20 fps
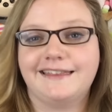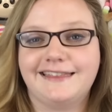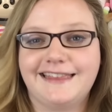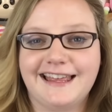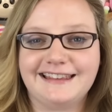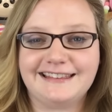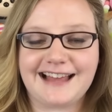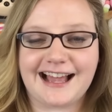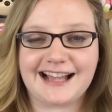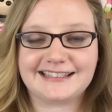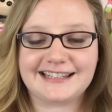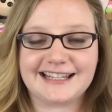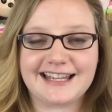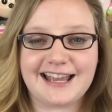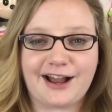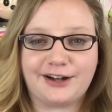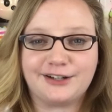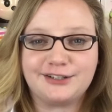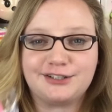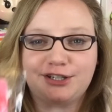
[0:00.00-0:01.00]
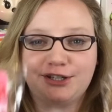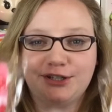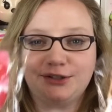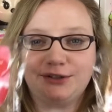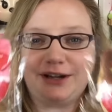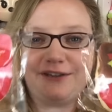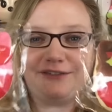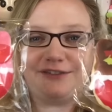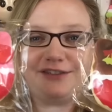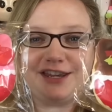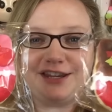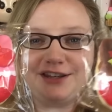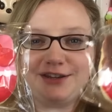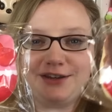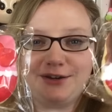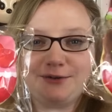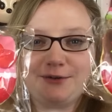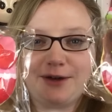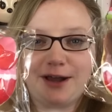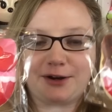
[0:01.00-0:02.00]
Then lastly are two of the
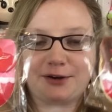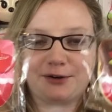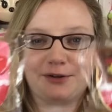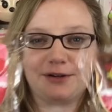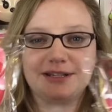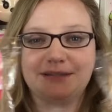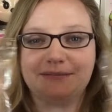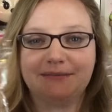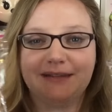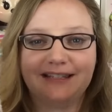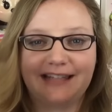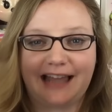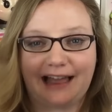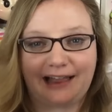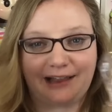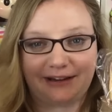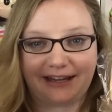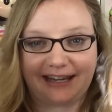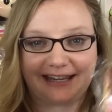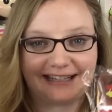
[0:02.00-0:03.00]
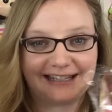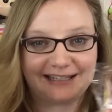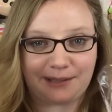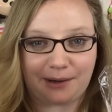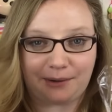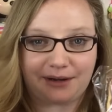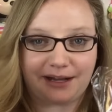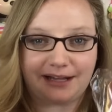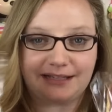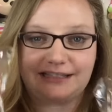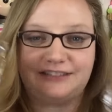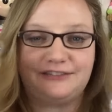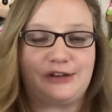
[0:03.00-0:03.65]
new Christmas Hello Kitty donuts.